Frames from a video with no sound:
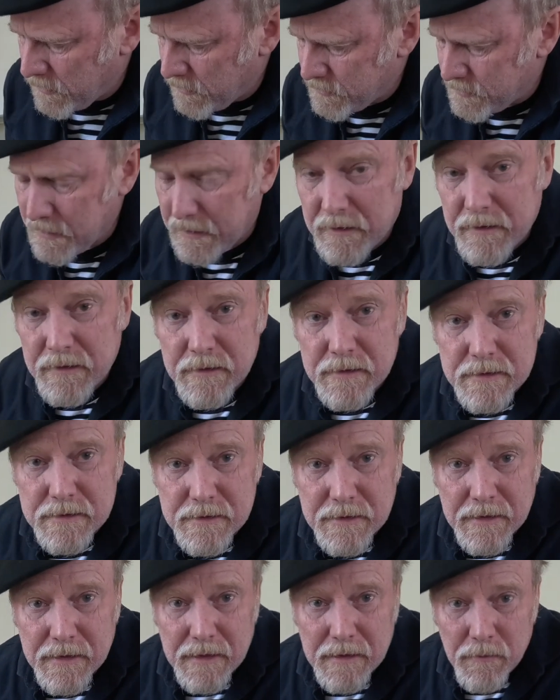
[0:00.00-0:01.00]
take this
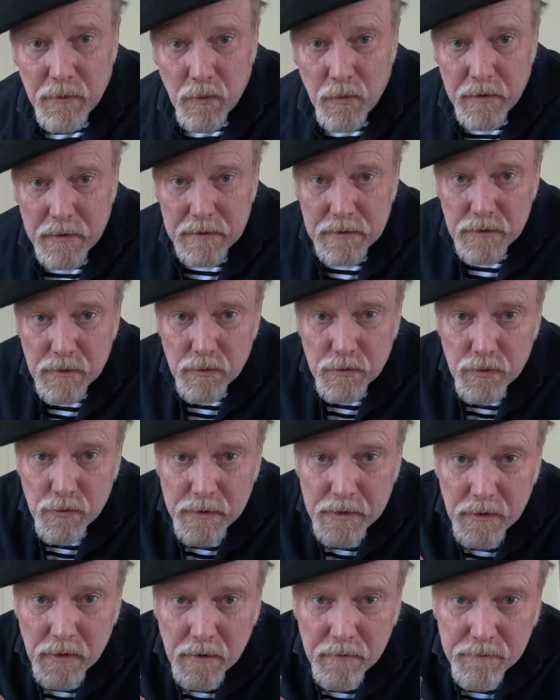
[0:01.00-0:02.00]
and I'm going to
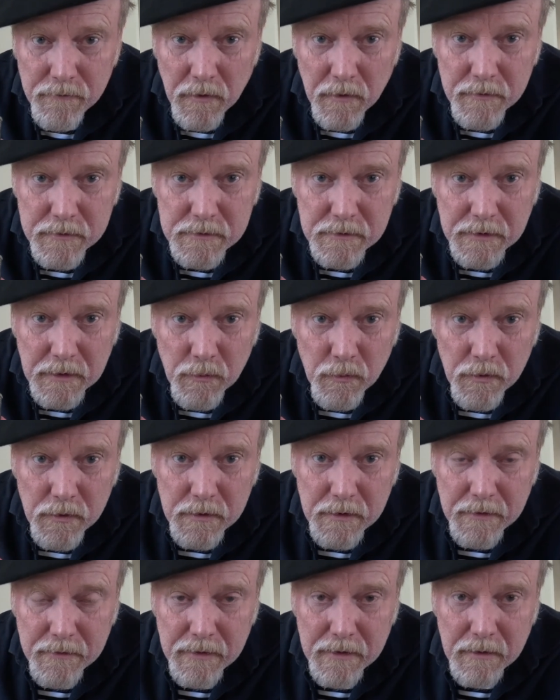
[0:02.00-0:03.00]
drain off all this liquid,
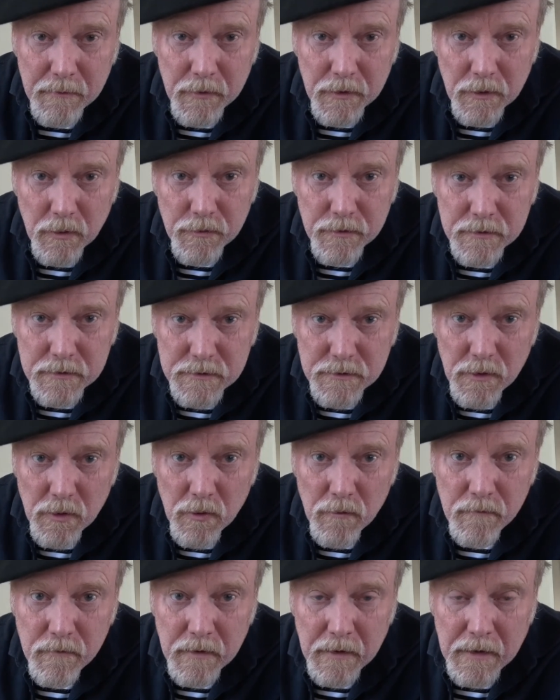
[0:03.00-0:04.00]
and then I'm going to go to the
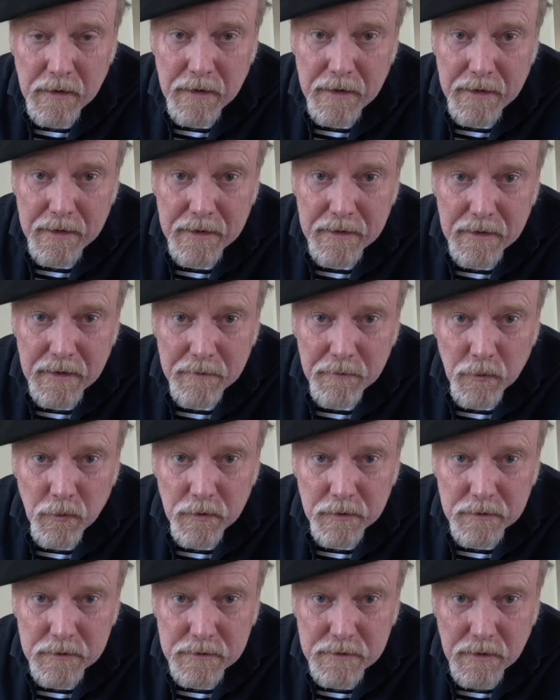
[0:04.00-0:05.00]
stove and I'm
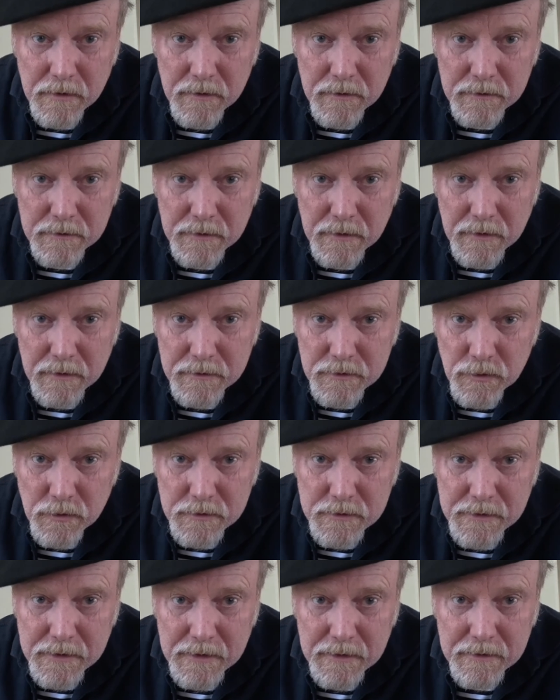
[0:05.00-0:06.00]
going to start
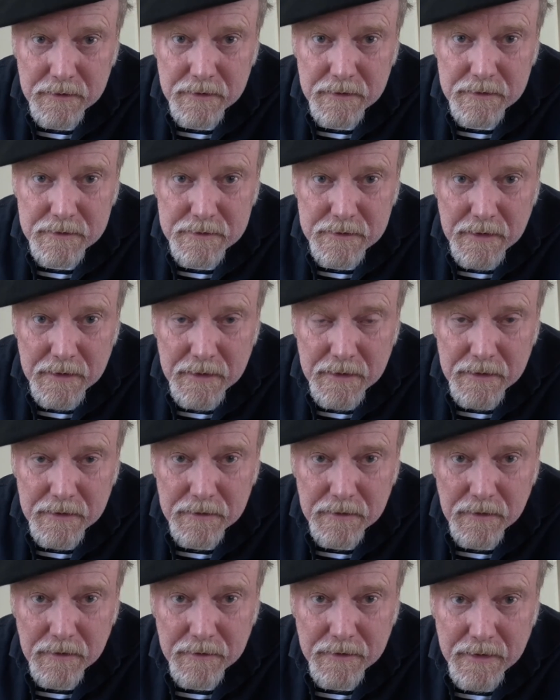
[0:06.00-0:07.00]
sauteing these
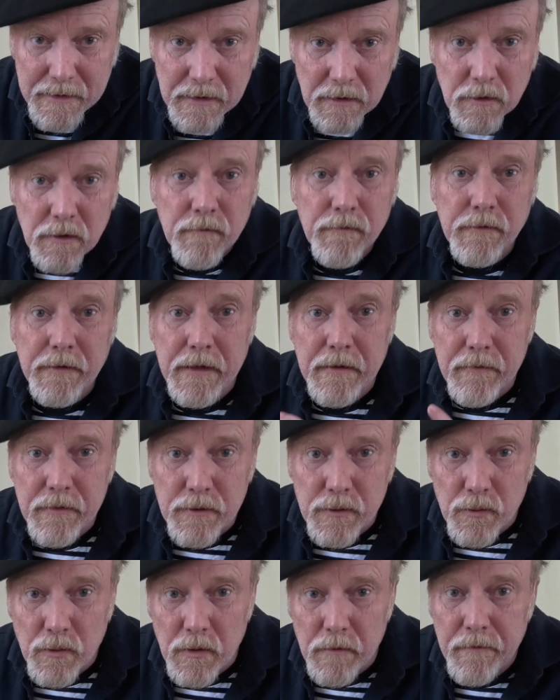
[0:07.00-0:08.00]
and adding a little flavor
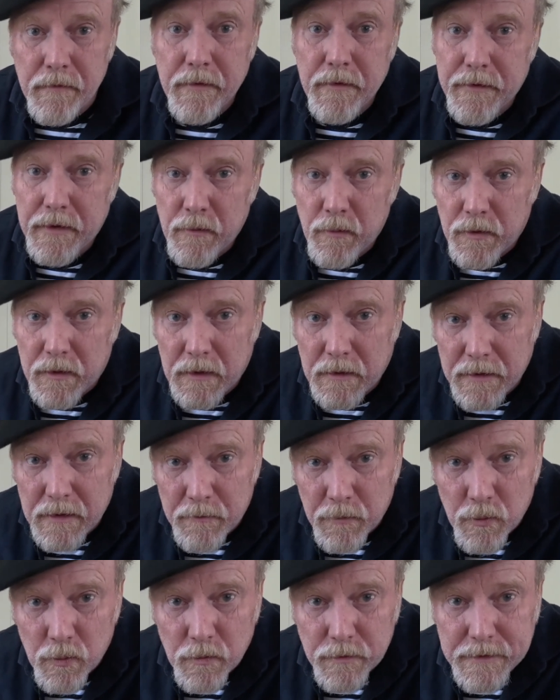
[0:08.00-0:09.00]
to them. Then we're going to let
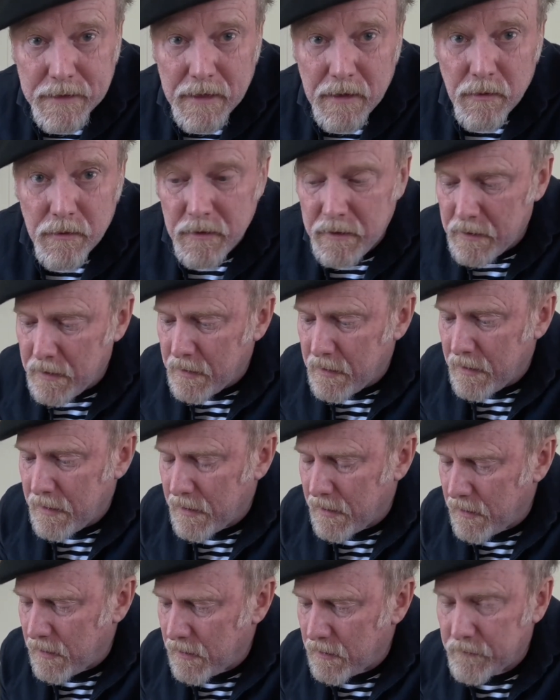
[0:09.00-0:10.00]
them cool down
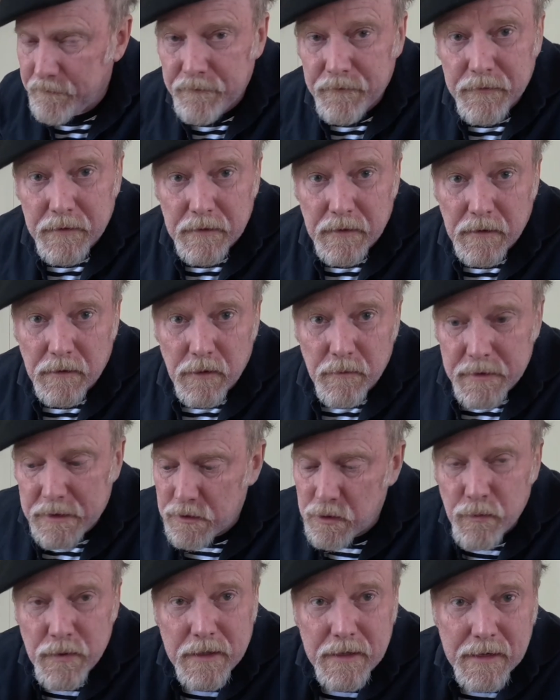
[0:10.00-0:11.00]
a little bit
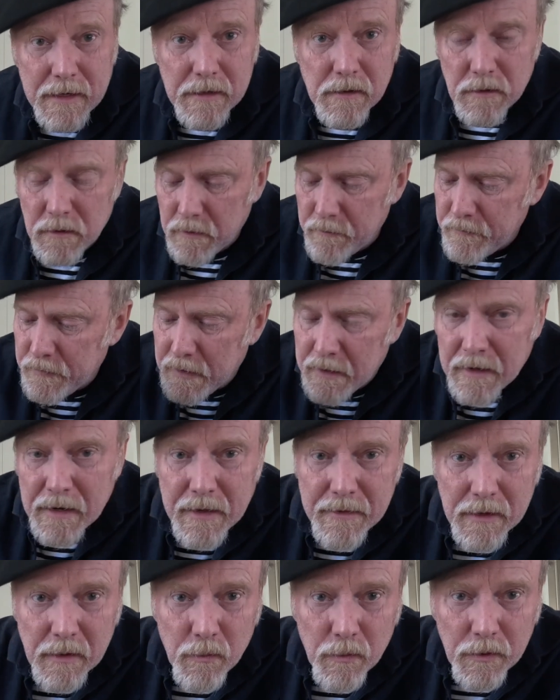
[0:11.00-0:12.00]
so we can handle them,
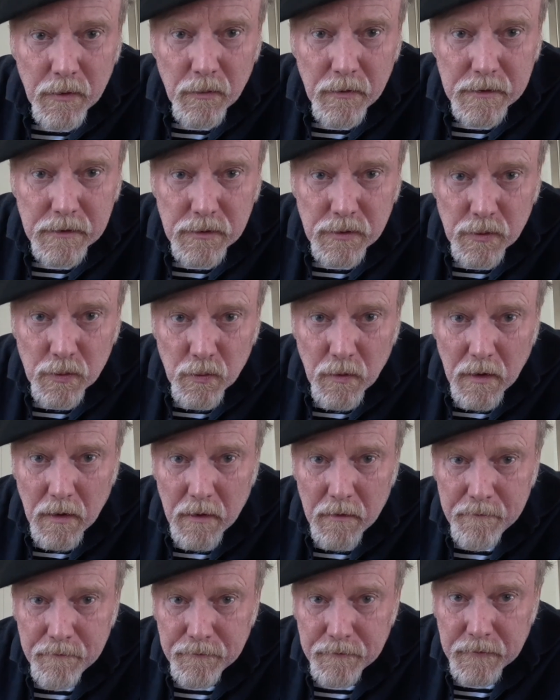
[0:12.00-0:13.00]
and then we're going
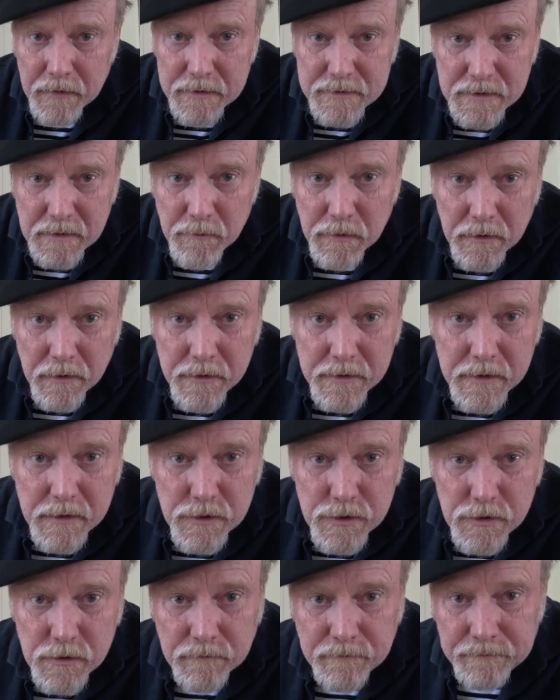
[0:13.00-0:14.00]
to assemble our
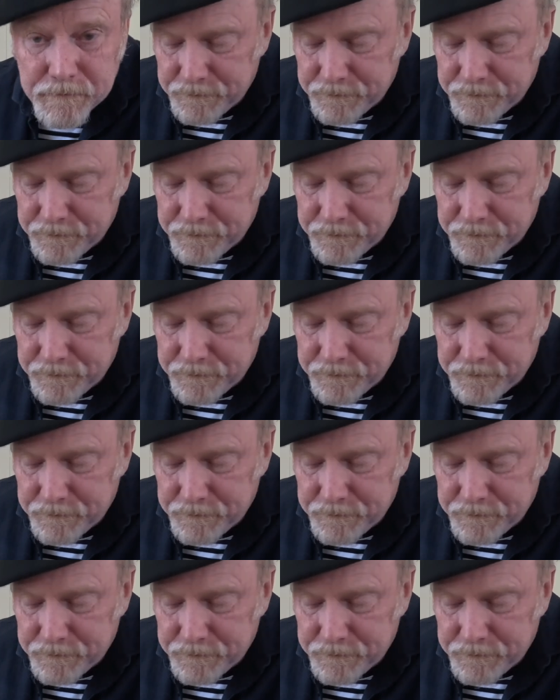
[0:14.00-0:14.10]
dish.